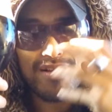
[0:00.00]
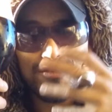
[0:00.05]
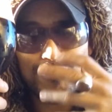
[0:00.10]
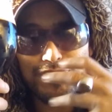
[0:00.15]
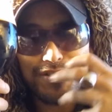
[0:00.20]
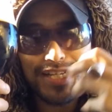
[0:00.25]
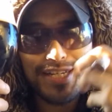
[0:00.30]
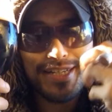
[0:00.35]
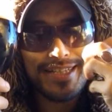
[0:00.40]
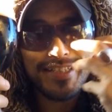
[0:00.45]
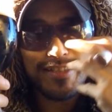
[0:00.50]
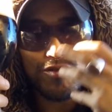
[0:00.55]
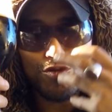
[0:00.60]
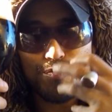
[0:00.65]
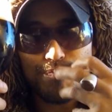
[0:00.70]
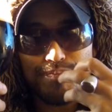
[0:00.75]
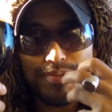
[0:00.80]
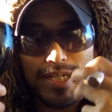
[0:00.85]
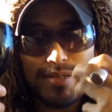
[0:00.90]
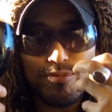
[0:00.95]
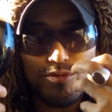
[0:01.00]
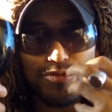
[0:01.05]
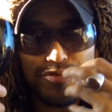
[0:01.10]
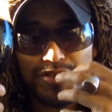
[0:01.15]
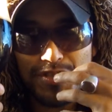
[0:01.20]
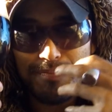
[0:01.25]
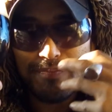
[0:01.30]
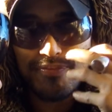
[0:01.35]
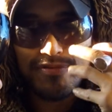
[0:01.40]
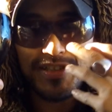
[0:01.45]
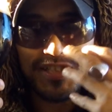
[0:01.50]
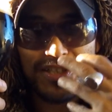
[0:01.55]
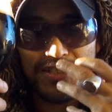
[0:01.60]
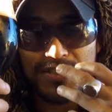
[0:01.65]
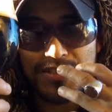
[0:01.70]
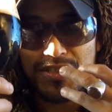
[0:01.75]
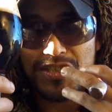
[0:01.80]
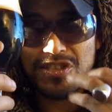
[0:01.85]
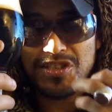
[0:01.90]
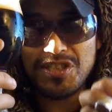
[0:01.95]
All that little bubbles compressing
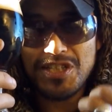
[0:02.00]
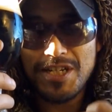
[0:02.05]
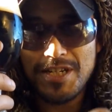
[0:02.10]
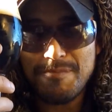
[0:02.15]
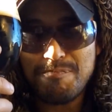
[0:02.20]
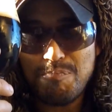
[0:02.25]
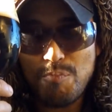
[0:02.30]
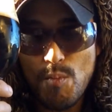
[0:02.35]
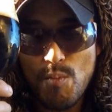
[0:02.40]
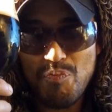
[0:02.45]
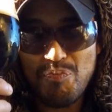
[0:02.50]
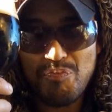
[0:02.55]
on your tongue.